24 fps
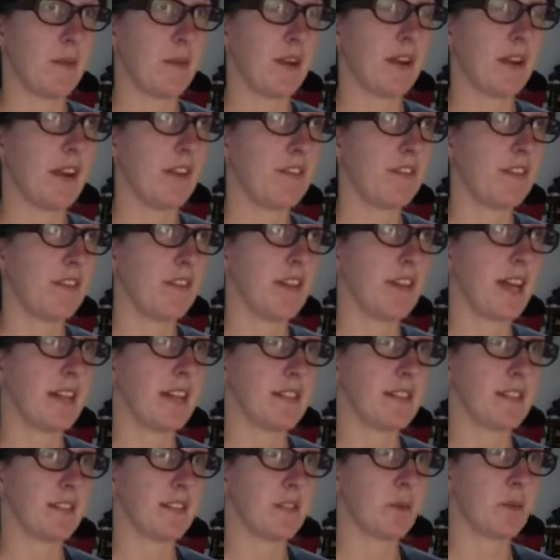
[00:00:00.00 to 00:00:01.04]
right off of
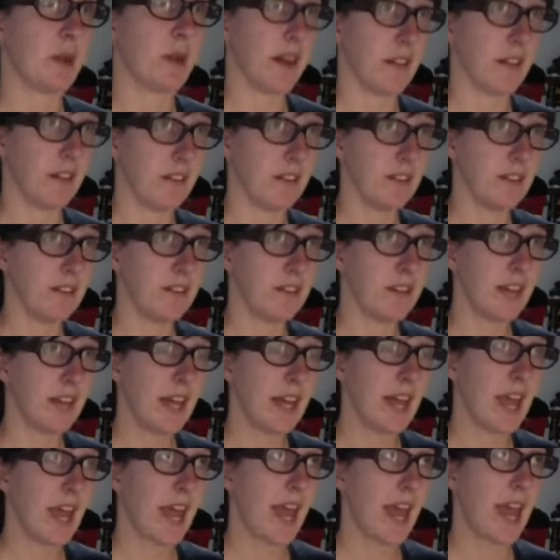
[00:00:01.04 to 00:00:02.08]
exit 12,
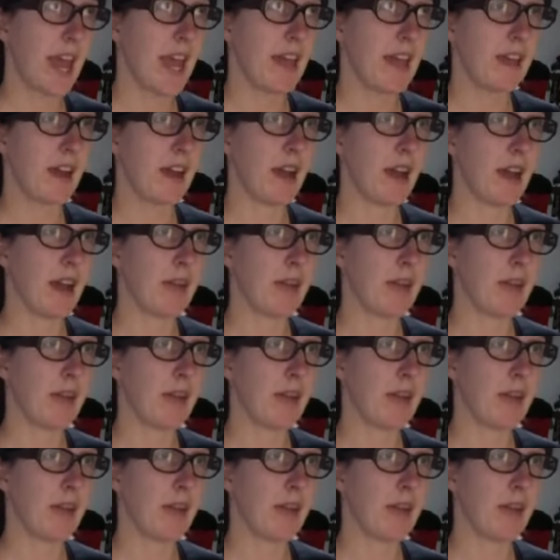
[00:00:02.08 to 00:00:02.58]
and